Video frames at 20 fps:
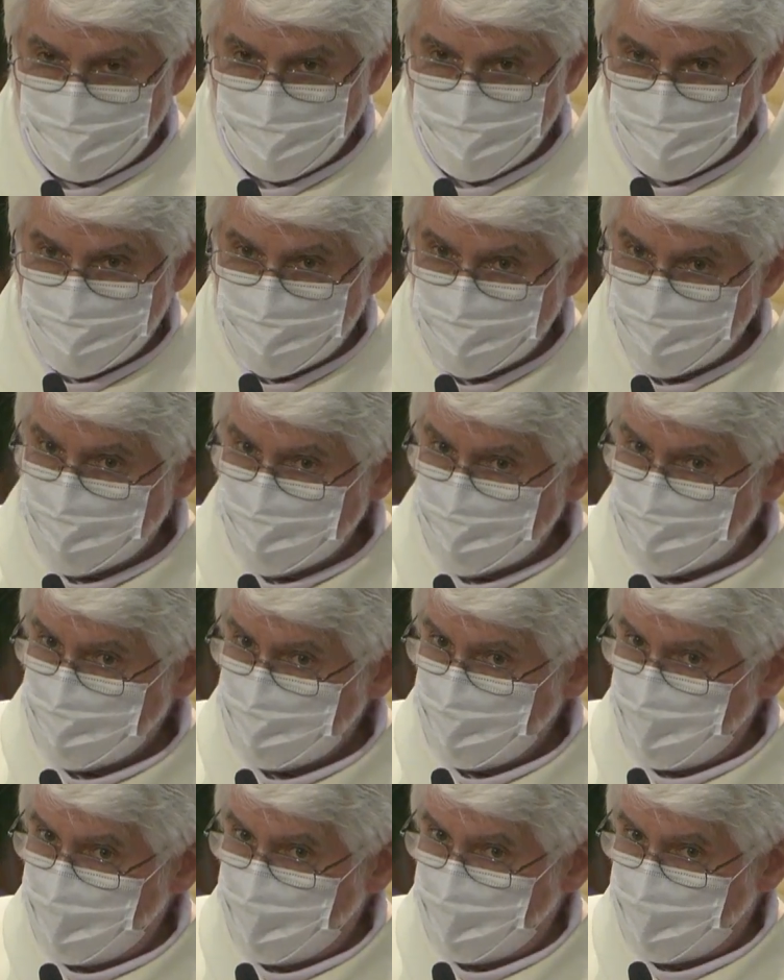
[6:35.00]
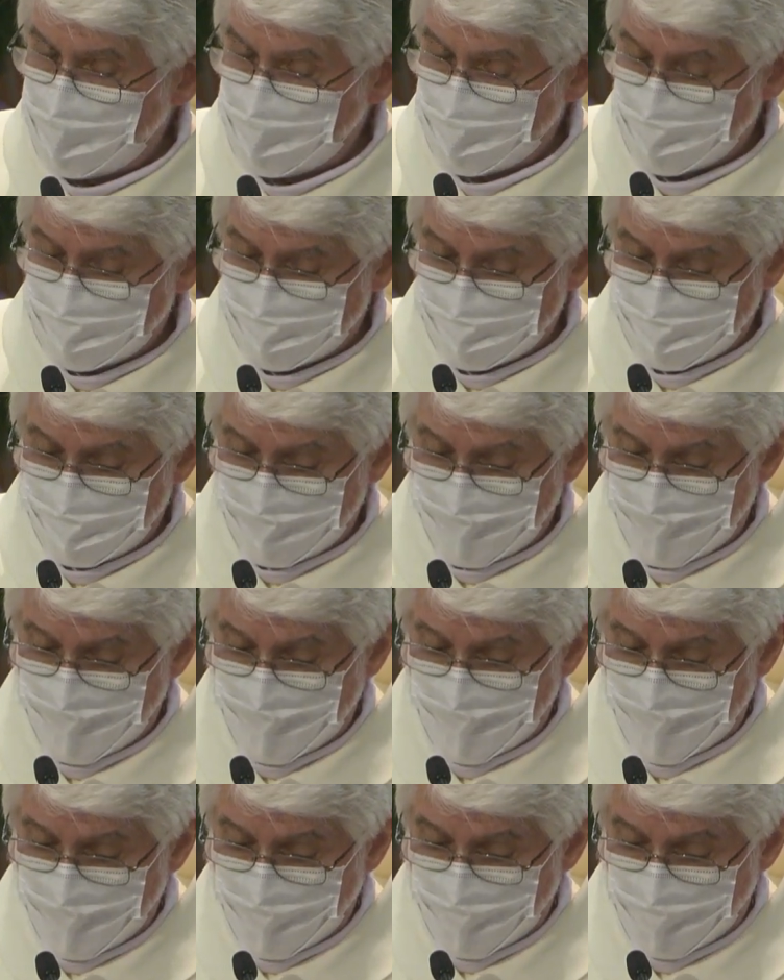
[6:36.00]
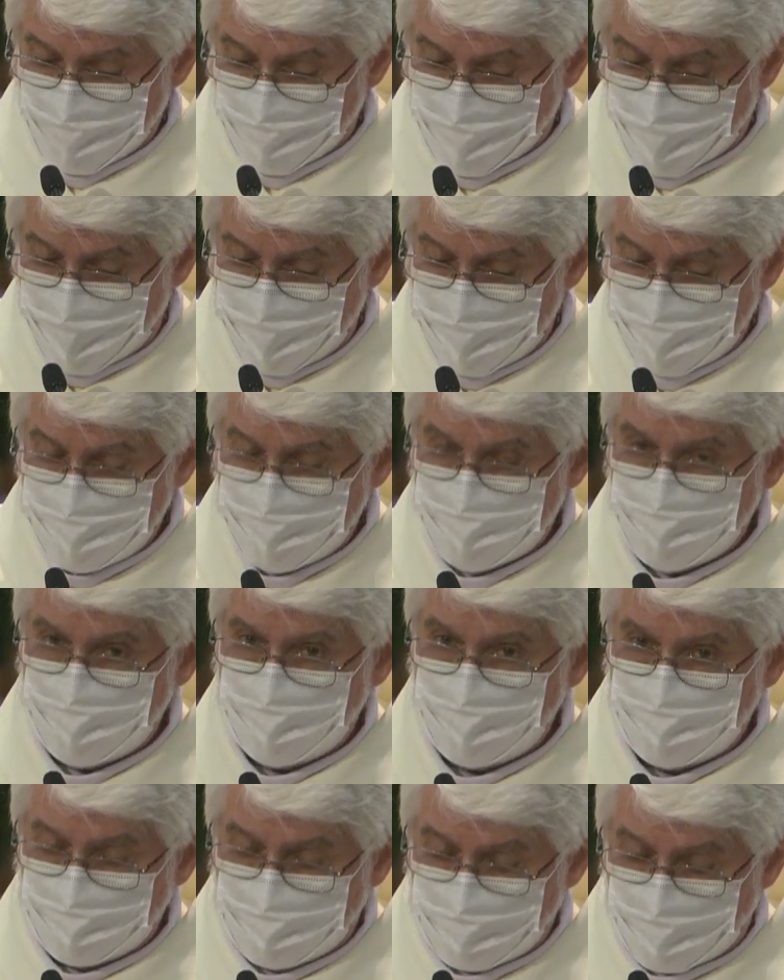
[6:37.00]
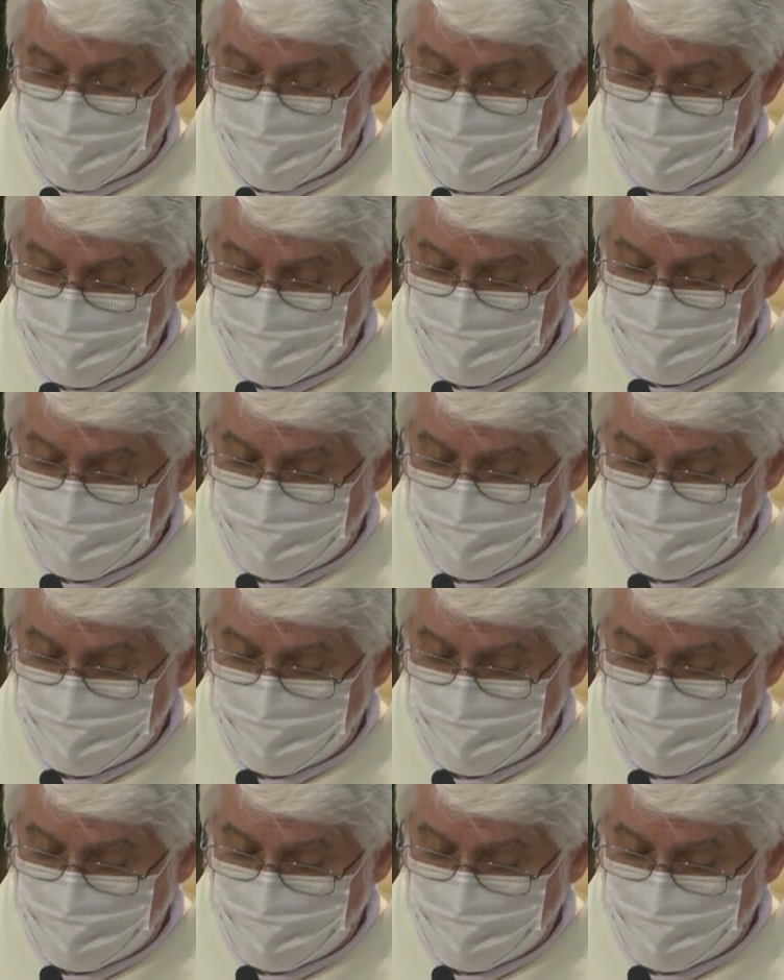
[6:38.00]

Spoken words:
Just as a rising tide